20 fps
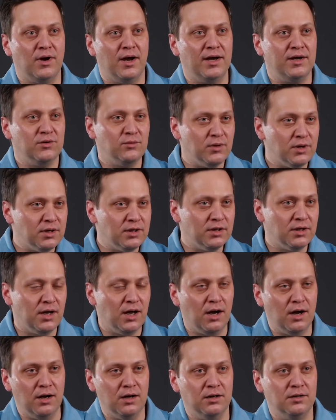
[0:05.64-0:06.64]
Iowa,
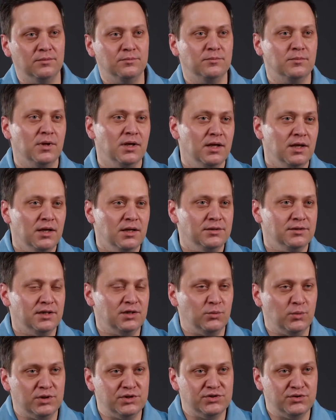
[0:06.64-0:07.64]

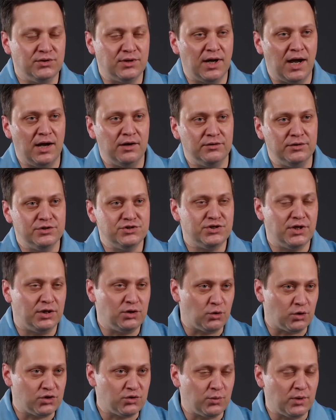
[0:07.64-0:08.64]
then went to college
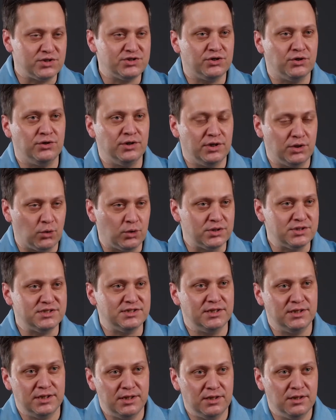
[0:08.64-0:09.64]
at Northwestern in Orange
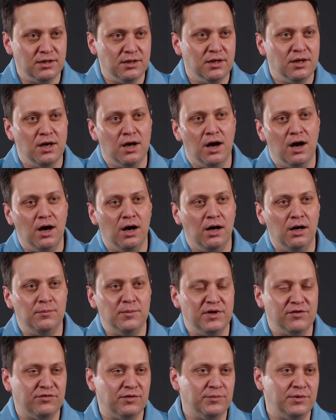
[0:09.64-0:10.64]
City.
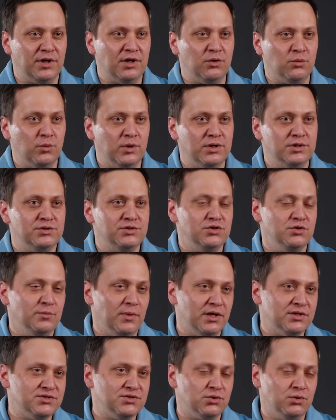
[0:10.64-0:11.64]
And from there, I went to
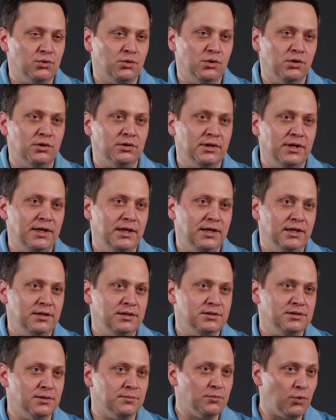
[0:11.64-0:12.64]
med school
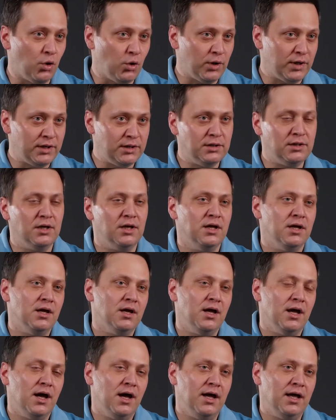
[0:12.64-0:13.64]
in Des Moines.
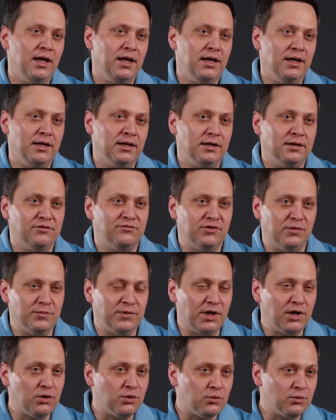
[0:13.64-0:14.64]
And from
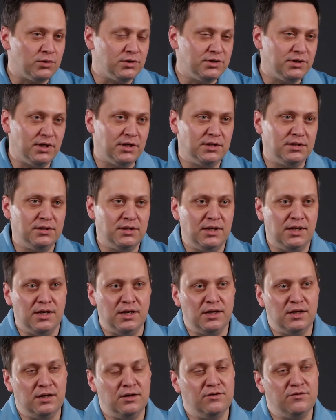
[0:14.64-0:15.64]
there, did
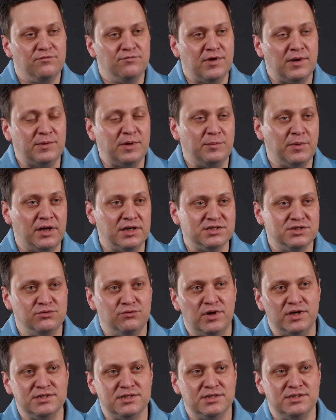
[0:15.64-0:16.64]
a family
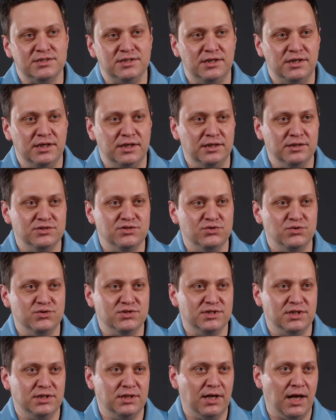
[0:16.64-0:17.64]
medicine residency in Sioux
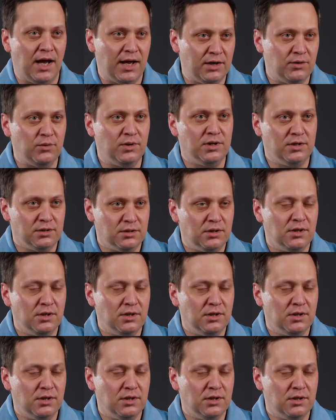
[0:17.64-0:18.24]
City, Iowa.